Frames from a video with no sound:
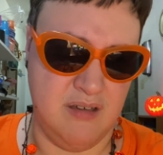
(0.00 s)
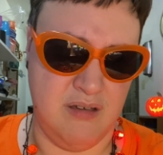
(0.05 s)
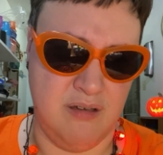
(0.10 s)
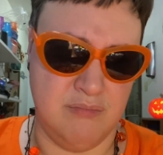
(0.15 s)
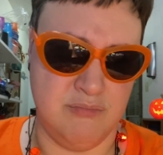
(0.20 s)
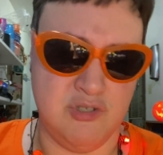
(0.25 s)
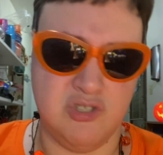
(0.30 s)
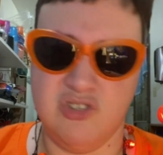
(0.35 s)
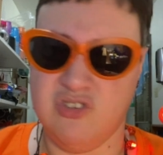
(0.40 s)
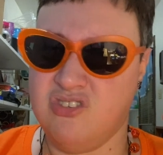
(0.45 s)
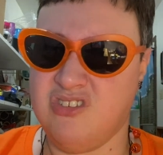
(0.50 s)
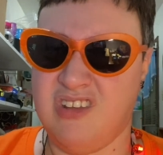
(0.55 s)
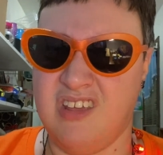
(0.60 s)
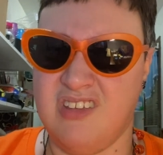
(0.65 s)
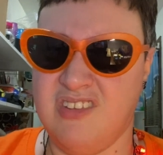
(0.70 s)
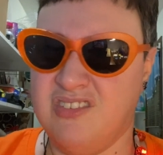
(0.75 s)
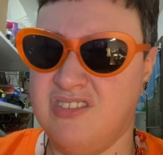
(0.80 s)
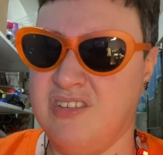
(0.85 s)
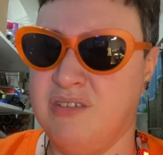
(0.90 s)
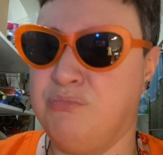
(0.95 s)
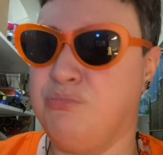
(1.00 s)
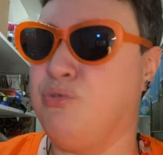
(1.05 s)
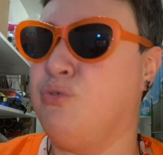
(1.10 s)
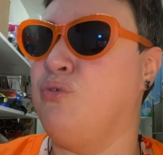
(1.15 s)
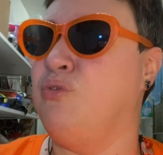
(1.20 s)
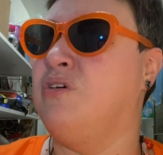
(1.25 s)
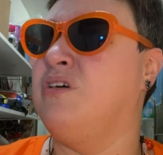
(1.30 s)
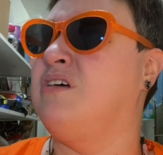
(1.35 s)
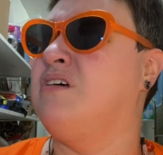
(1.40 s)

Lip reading: Just a simple,